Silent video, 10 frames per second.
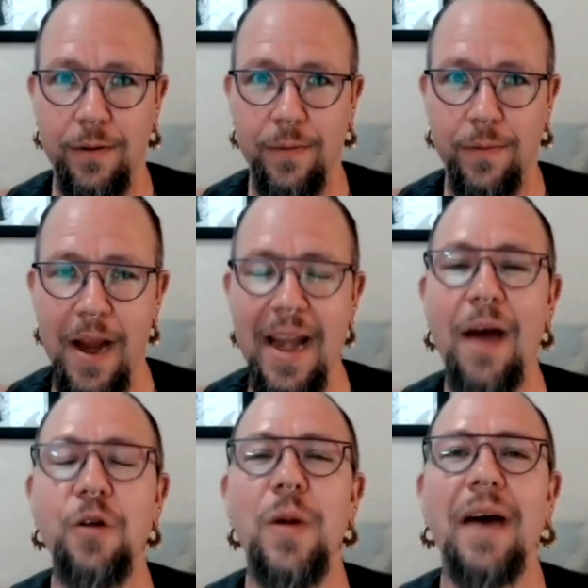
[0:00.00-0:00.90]
Right? How
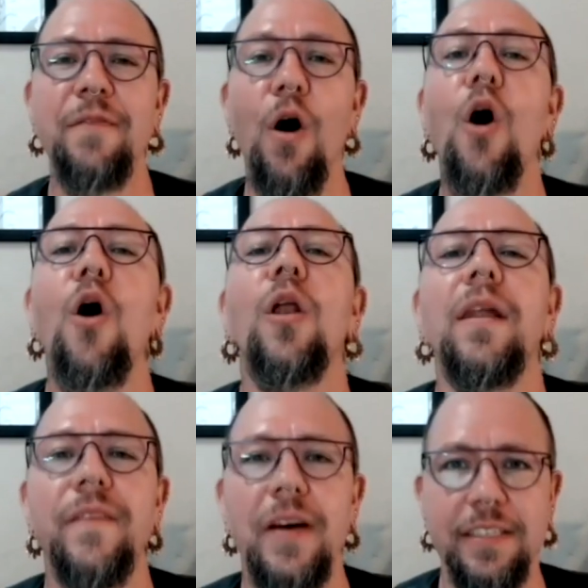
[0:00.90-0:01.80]
do we have all
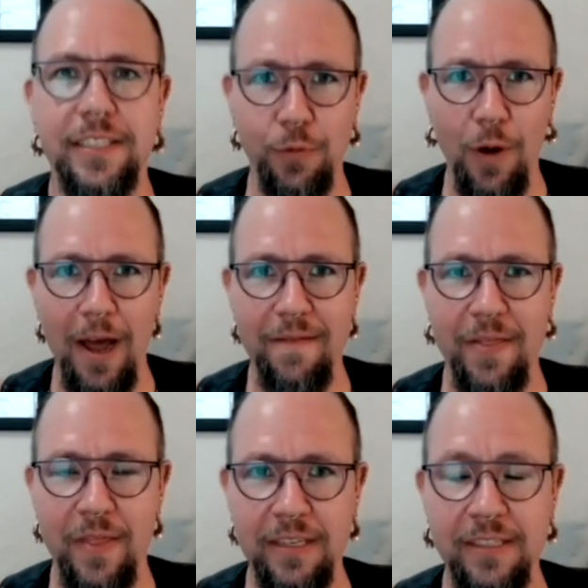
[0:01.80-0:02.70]
of us thrive in
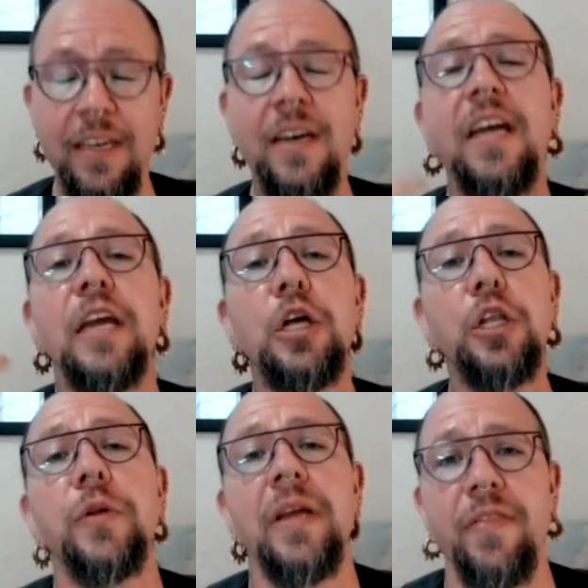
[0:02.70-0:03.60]
this,
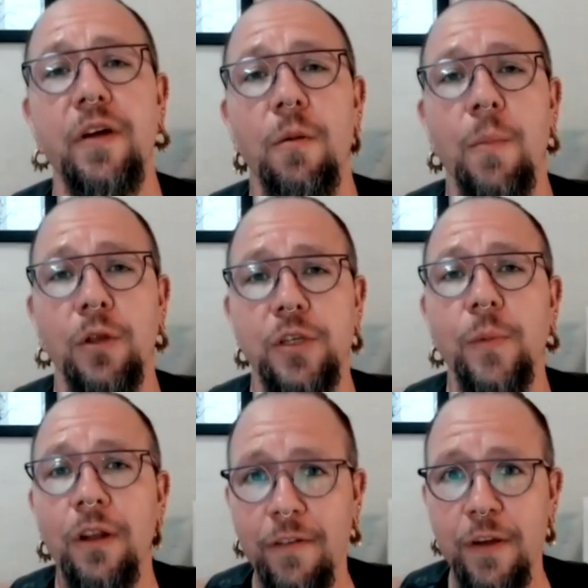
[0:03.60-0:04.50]
including if there are
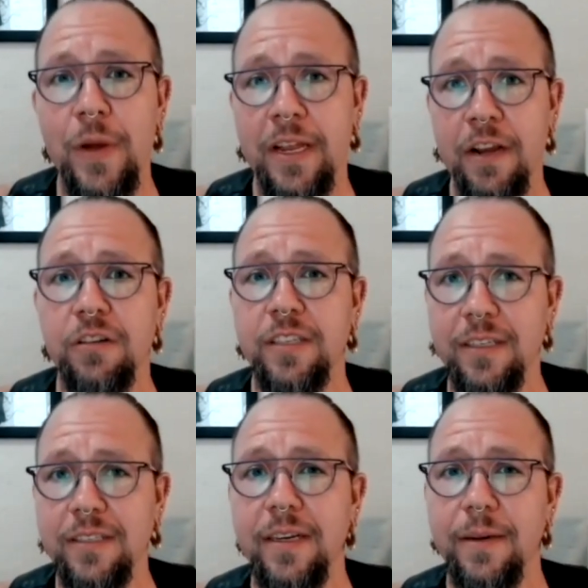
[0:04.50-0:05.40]
multiple of you in your
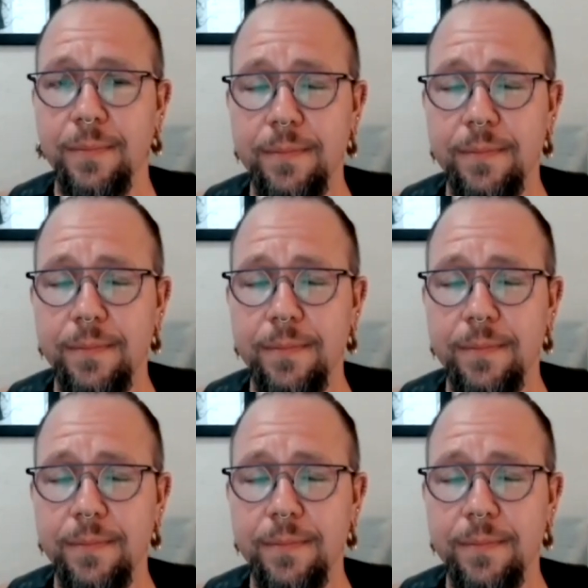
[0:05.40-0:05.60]
system?